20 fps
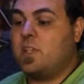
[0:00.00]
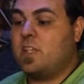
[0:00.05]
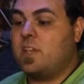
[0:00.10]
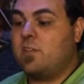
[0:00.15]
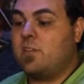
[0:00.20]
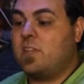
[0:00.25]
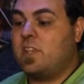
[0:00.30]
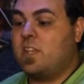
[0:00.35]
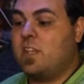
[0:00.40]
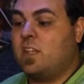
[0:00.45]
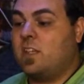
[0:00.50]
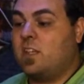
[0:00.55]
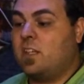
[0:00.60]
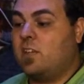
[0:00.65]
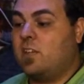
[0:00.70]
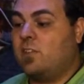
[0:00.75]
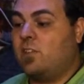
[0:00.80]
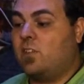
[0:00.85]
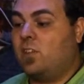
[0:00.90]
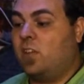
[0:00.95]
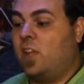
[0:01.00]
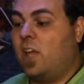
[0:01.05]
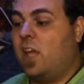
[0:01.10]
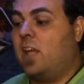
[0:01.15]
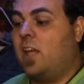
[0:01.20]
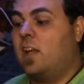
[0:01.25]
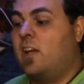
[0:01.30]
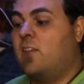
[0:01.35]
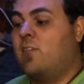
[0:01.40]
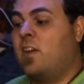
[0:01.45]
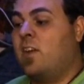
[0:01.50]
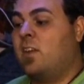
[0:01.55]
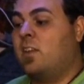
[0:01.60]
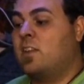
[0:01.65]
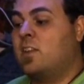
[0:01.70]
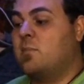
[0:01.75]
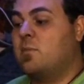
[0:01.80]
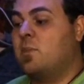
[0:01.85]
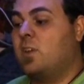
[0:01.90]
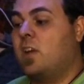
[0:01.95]
puts everything in a different light. I found
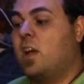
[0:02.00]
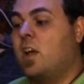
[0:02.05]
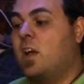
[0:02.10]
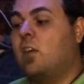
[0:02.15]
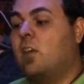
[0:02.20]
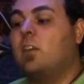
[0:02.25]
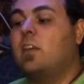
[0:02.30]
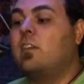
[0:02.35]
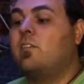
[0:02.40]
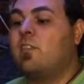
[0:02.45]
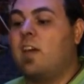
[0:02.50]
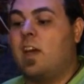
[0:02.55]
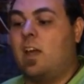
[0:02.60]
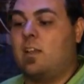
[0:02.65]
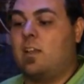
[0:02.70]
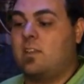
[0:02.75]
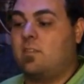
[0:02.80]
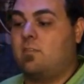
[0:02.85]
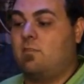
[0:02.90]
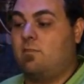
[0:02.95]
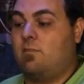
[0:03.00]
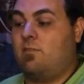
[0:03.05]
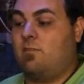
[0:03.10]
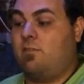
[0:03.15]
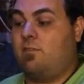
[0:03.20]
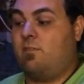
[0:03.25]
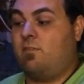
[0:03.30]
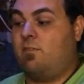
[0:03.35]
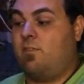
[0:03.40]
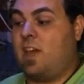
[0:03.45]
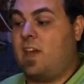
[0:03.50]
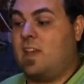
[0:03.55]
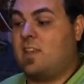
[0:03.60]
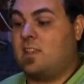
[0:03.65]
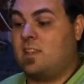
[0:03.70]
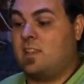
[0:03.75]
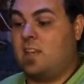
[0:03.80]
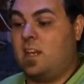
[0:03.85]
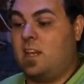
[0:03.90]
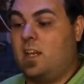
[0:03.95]
this book utterly
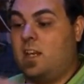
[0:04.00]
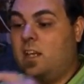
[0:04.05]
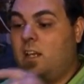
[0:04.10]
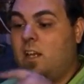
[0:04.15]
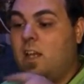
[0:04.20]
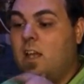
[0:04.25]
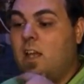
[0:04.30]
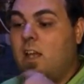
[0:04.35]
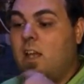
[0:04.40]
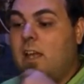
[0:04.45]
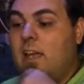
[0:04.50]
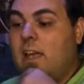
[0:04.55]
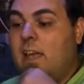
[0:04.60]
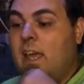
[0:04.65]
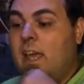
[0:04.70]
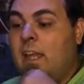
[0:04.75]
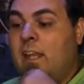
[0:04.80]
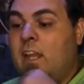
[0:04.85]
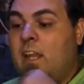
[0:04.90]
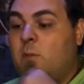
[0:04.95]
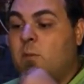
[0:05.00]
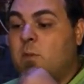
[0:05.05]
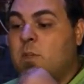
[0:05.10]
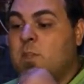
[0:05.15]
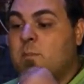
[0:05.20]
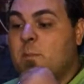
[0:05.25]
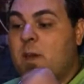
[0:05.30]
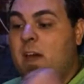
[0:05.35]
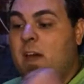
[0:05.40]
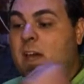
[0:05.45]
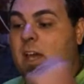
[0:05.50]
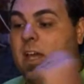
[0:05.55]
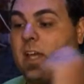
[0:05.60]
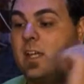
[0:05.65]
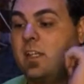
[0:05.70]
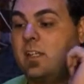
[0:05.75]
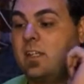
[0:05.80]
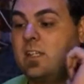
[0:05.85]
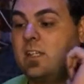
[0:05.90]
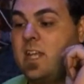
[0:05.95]
fascinating, and that was
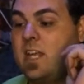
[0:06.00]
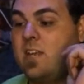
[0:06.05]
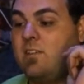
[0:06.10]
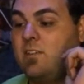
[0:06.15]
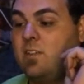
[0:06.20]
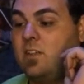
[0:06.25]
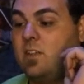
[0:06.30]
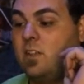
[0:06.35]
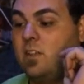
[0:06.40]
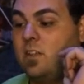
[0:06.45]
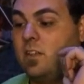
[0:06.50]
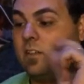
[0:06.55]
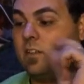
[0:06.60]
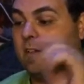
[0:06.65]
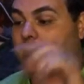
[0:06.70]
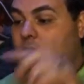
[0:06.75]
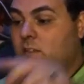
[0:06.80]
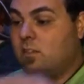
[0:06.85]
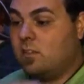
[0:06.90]
by David